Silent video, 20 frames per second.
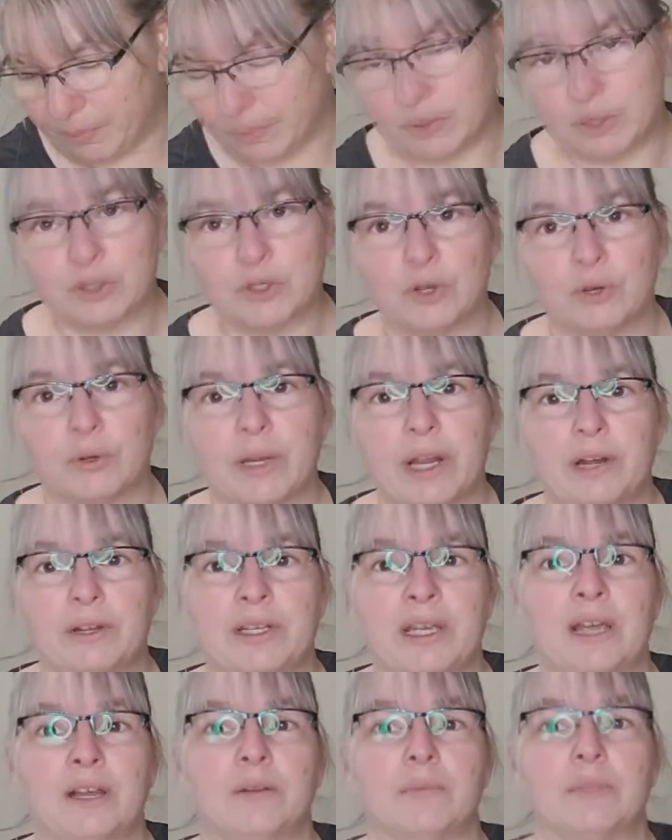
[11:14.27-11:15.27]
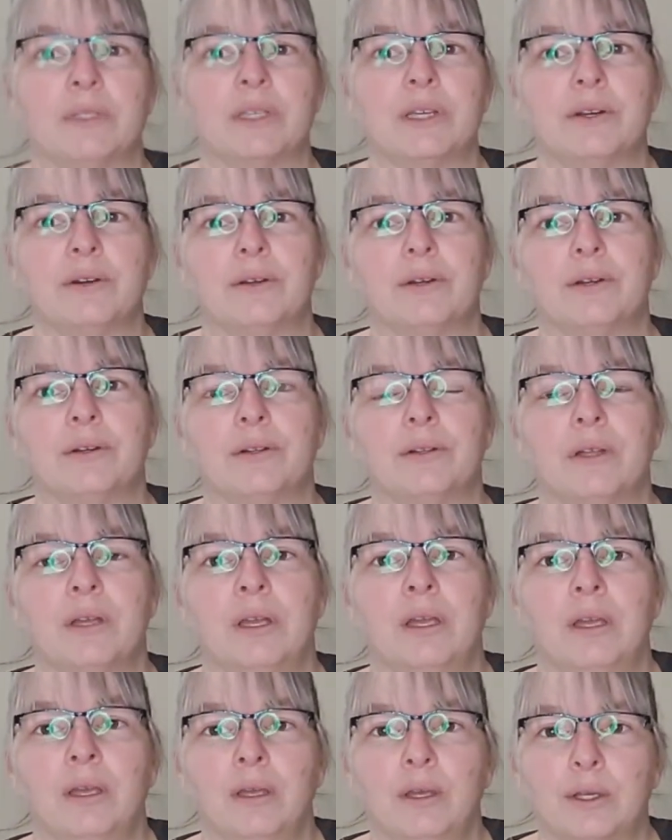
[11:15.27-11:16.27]
There's no caretaker material.
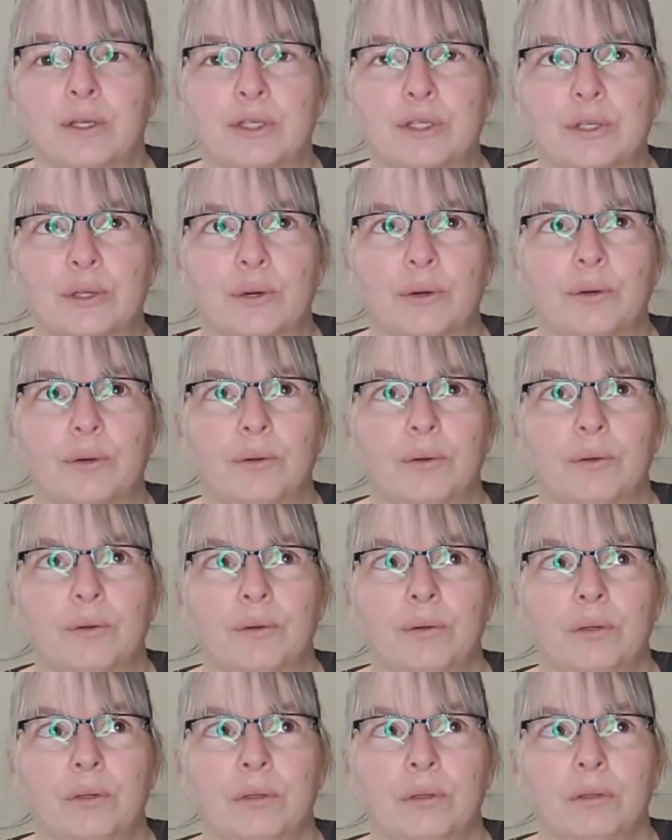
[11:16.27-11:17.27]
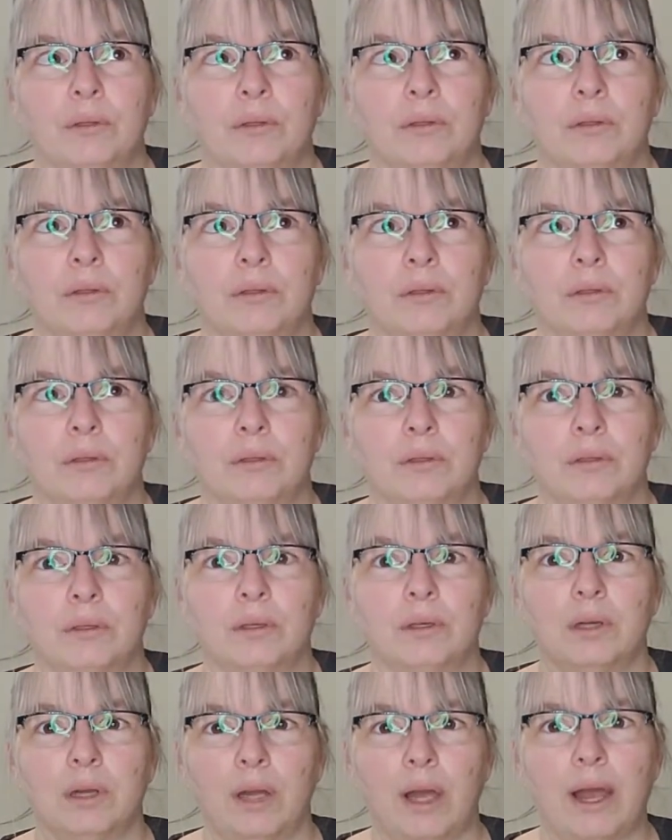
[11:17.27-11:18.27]
So
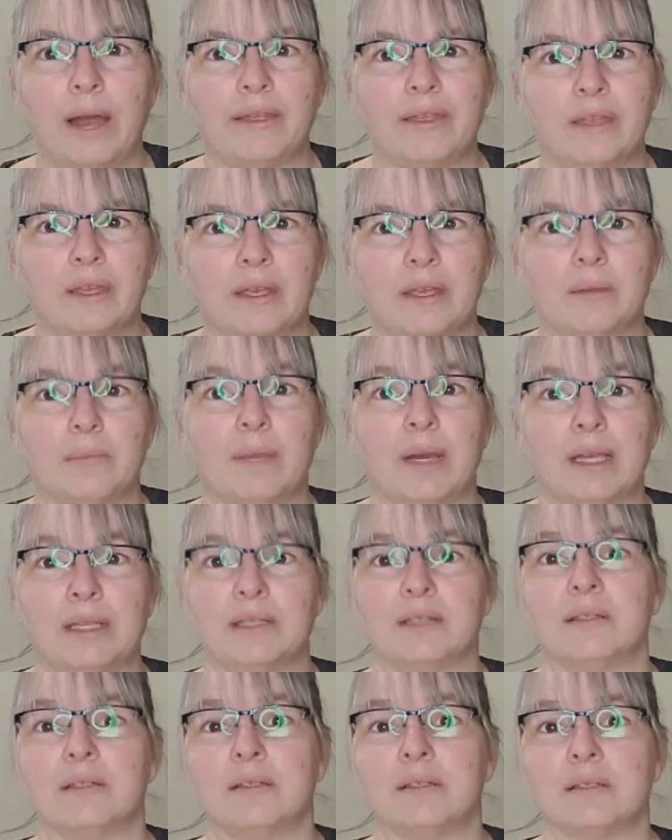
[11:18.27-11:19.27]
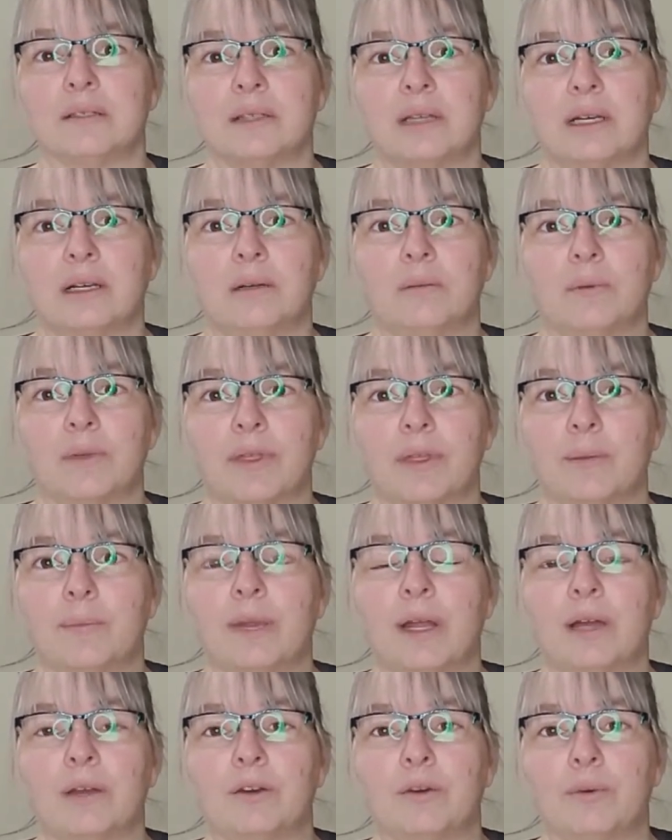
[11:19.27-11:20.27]
I think it might still sell with them
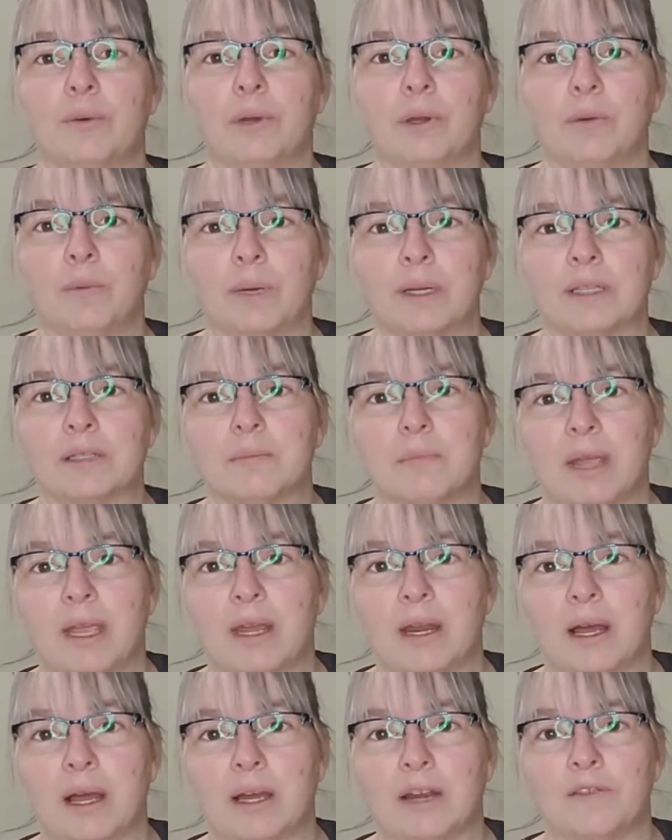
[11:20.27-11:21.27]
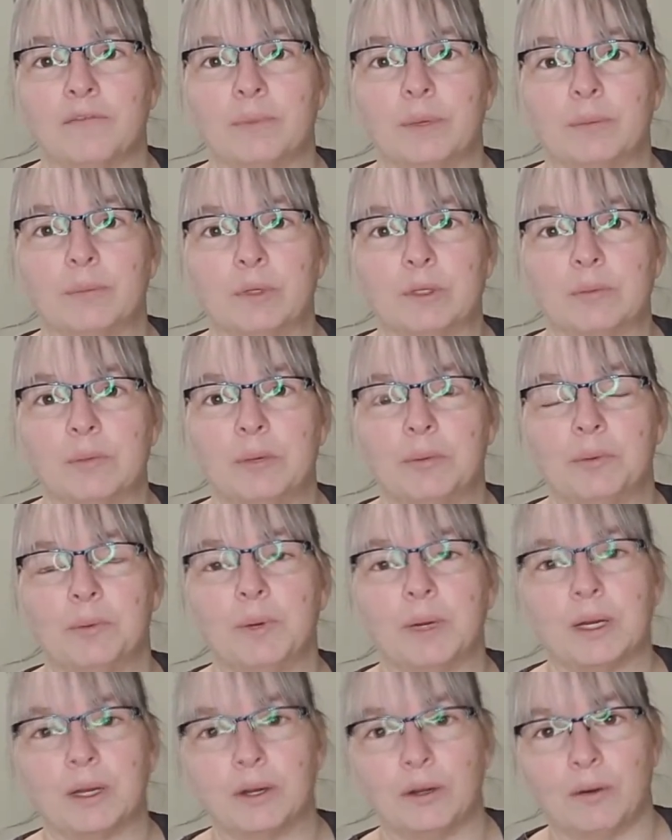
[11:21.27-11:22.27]
not knowing what it's made out of, but most people
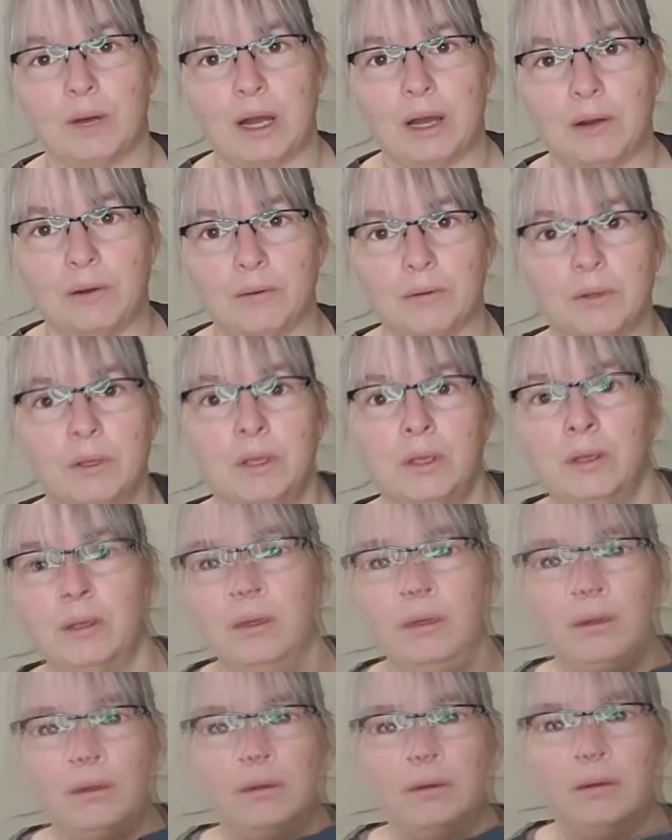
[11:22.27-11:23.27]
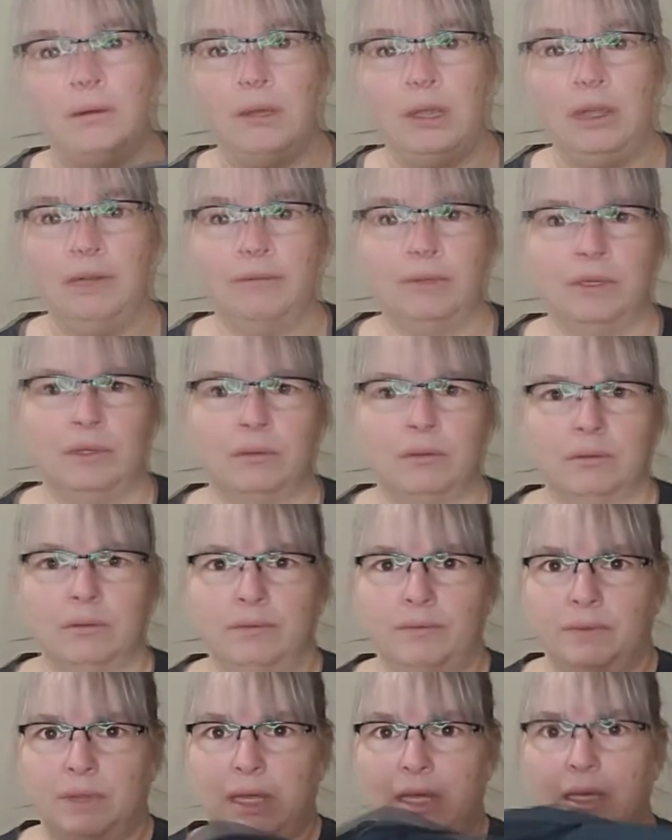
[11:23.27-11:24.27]
want to know how,
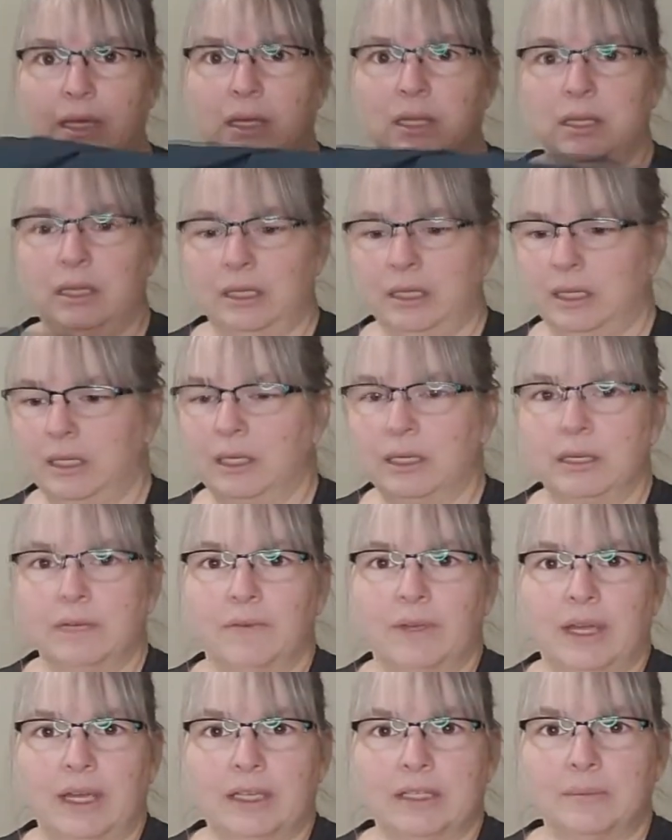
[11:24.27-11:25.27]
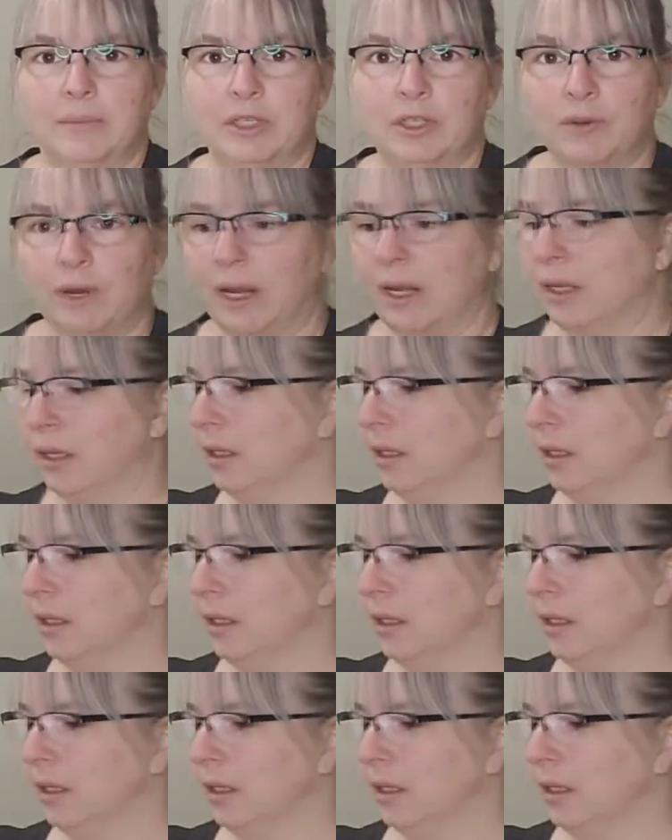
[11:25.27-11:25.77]
if they can clean it, if it has to be dry